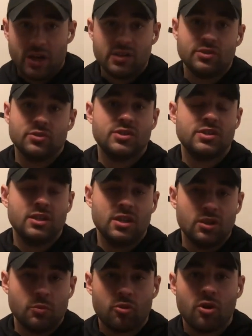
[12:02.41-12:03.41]
as you'll see
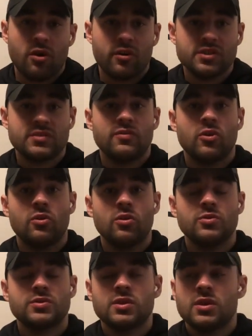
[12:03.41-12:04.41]
in the progress
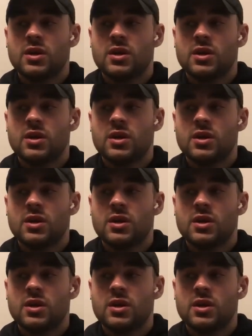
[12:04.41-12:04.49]
photos,